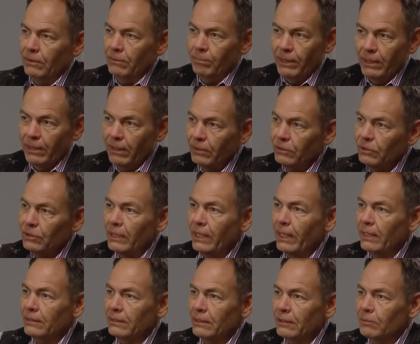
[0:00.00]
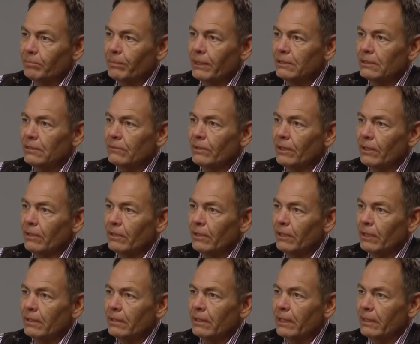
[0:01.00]
Because she has an expensive
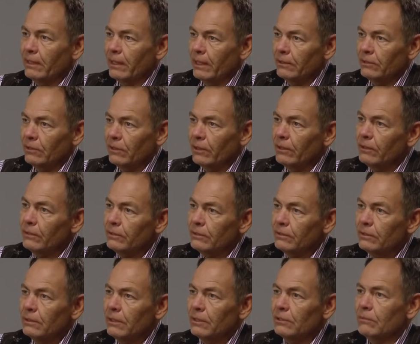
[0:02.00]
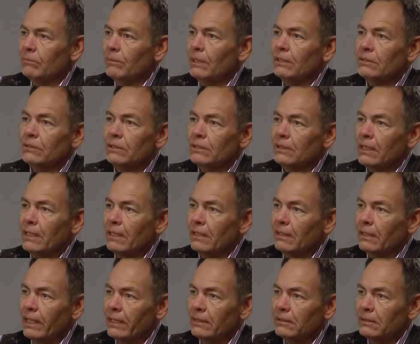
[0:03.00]
haircut and nice clothes doesn't mean she's any
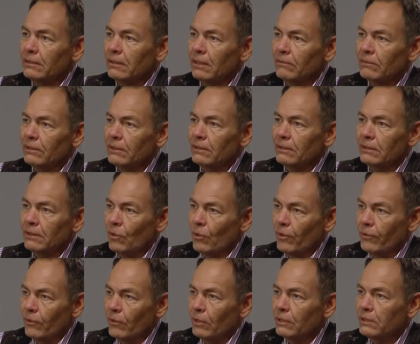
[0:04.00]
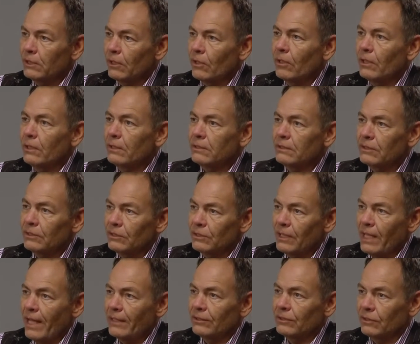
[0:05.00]
less of an authoritarian
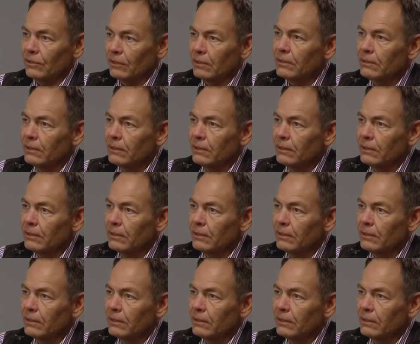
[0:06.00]
disaster.